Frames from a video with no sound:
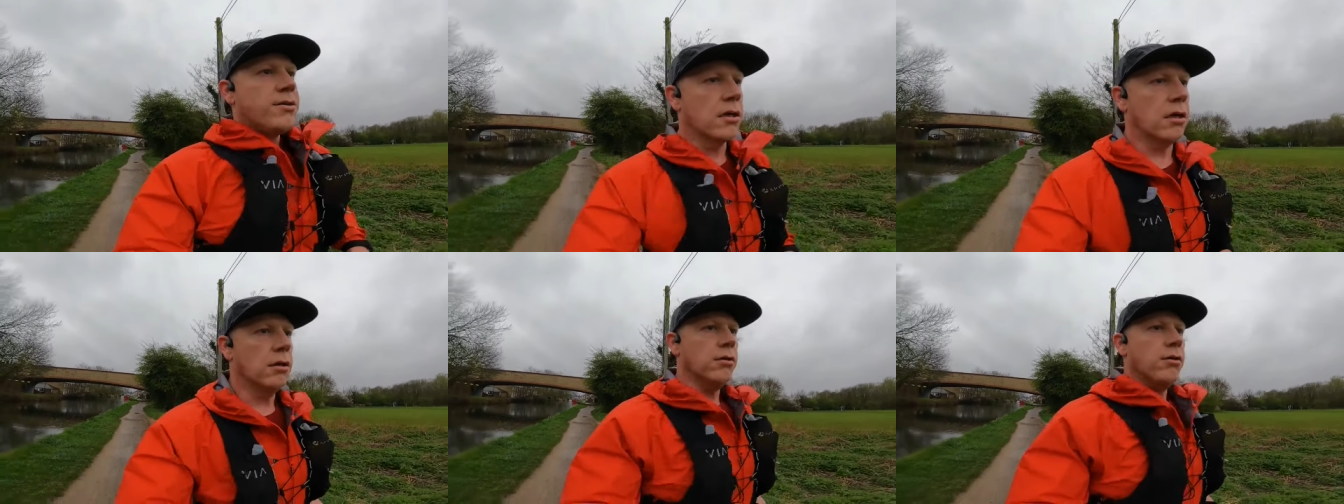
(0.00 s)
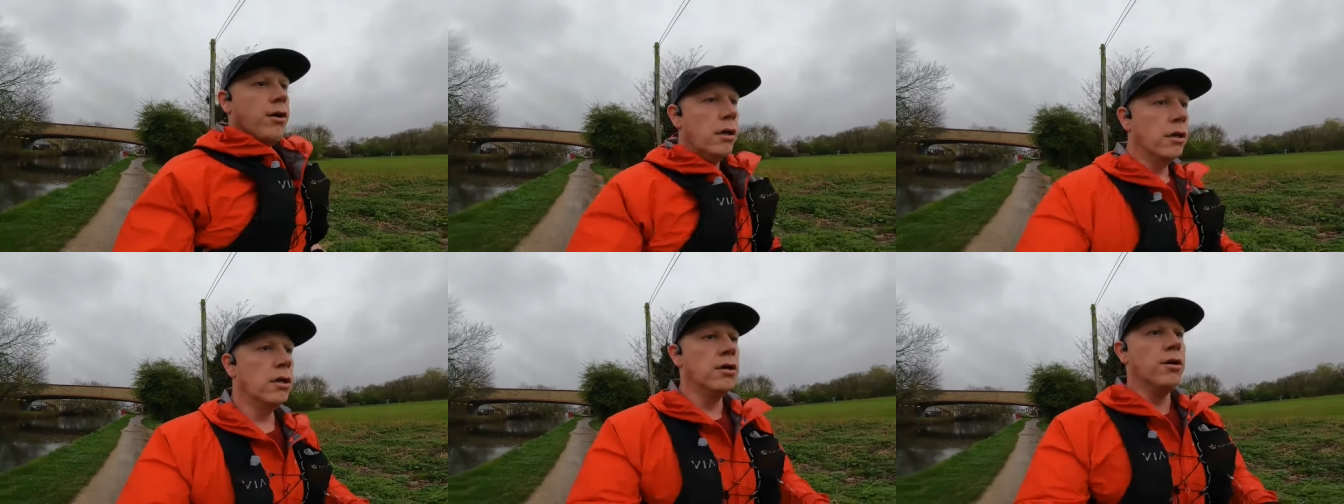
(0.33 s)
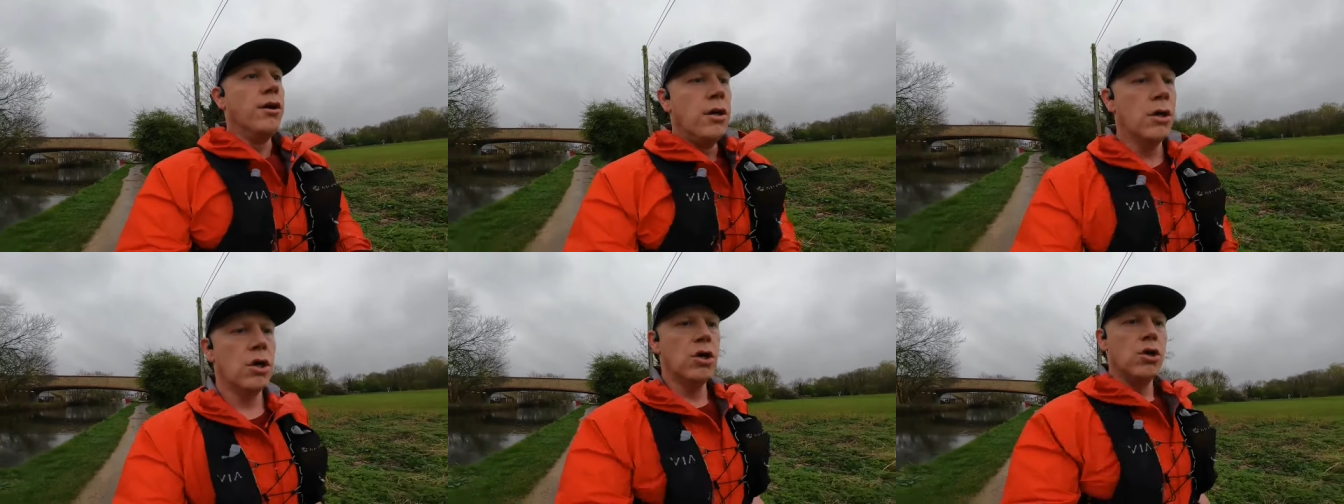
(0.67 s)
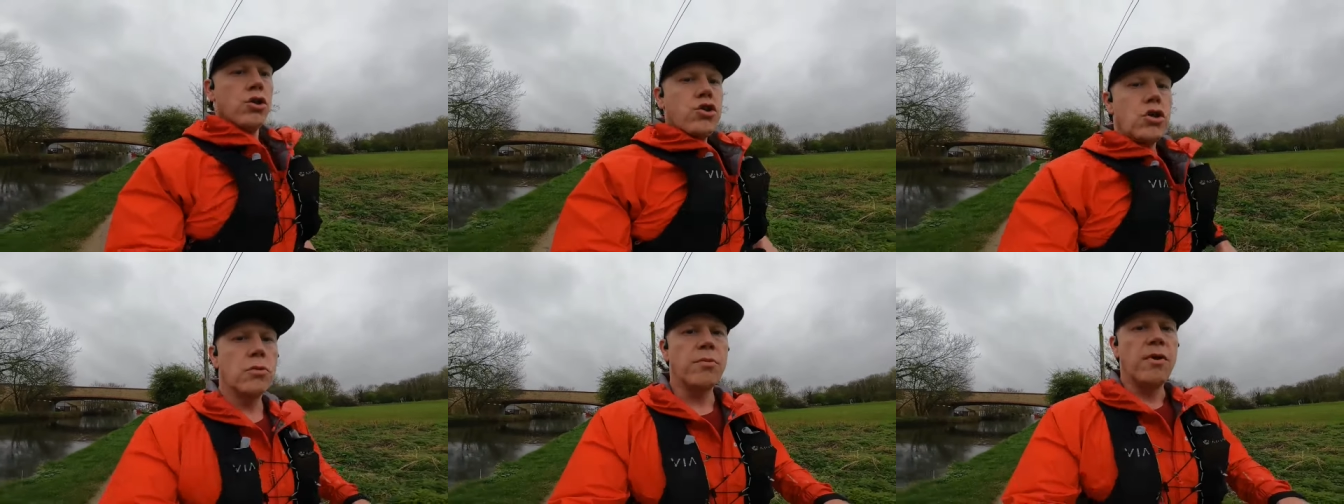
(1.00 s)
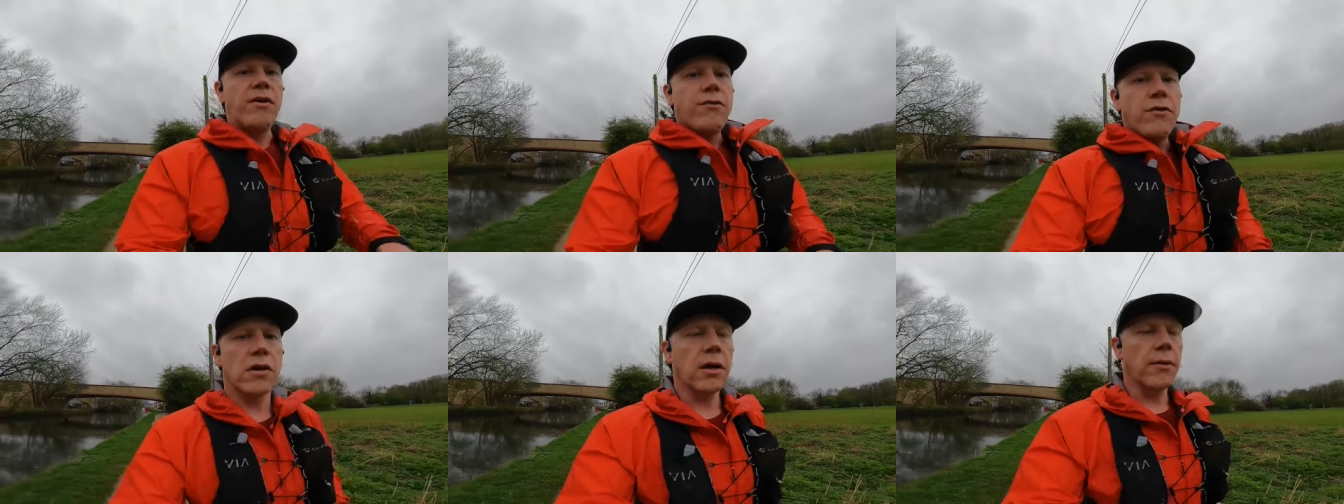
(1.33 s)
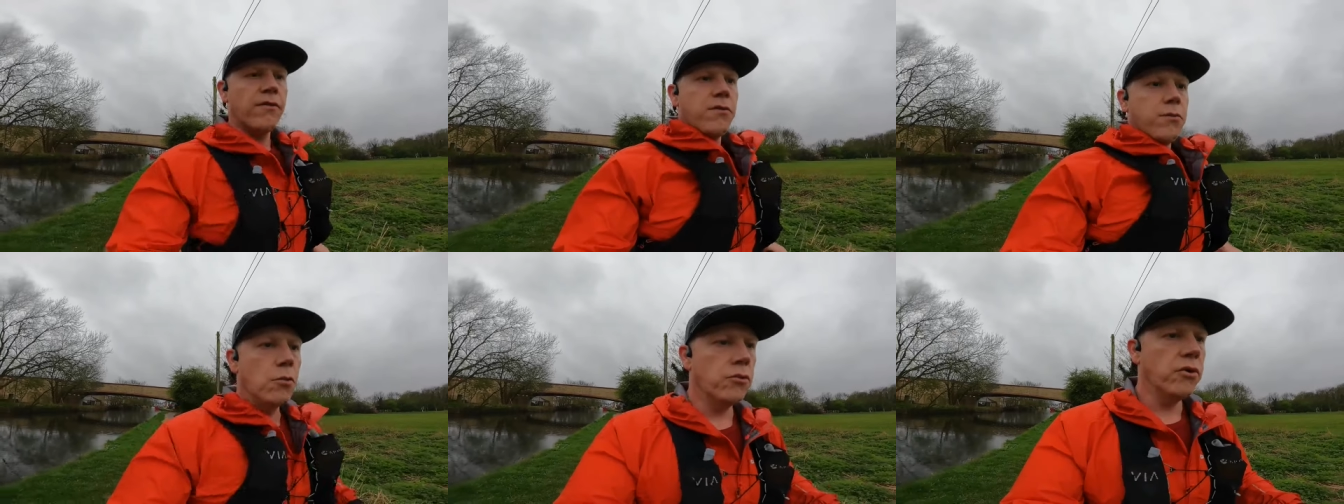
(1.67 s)
so should make for a
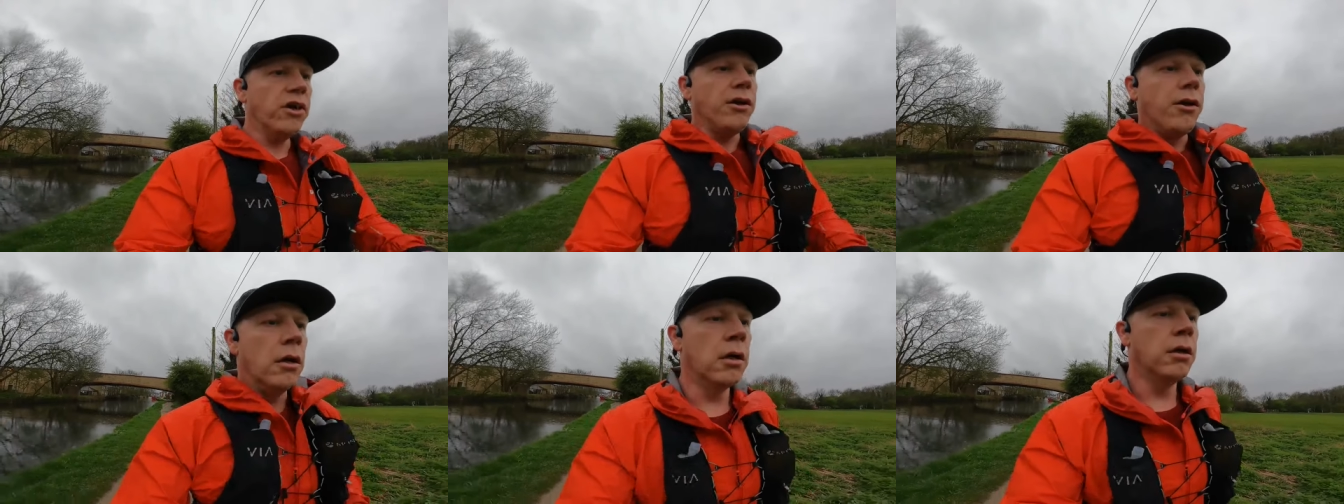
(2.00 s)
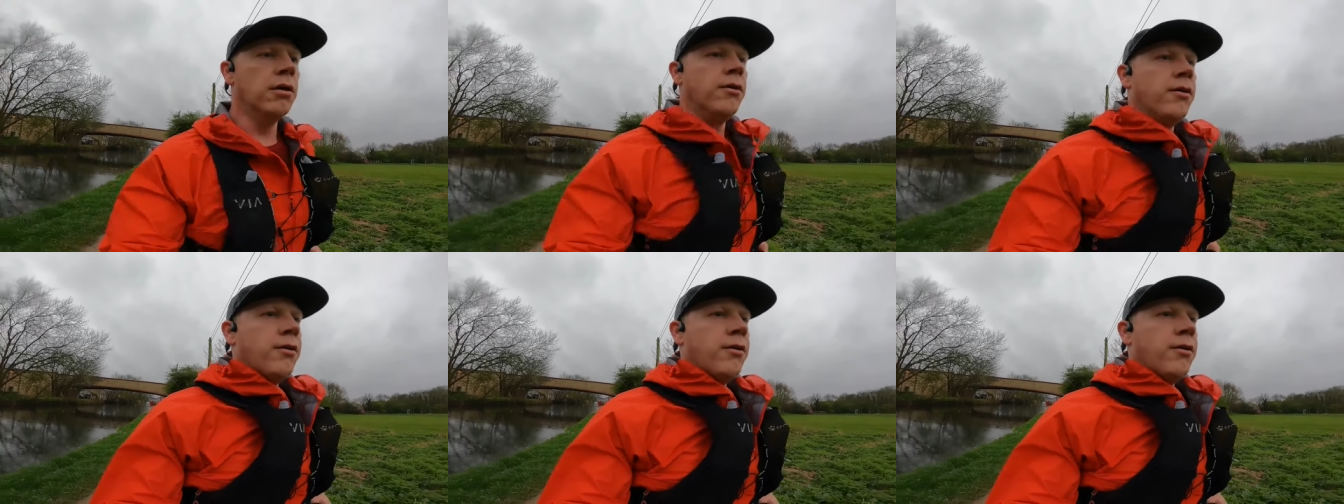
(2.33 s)
comfortable run.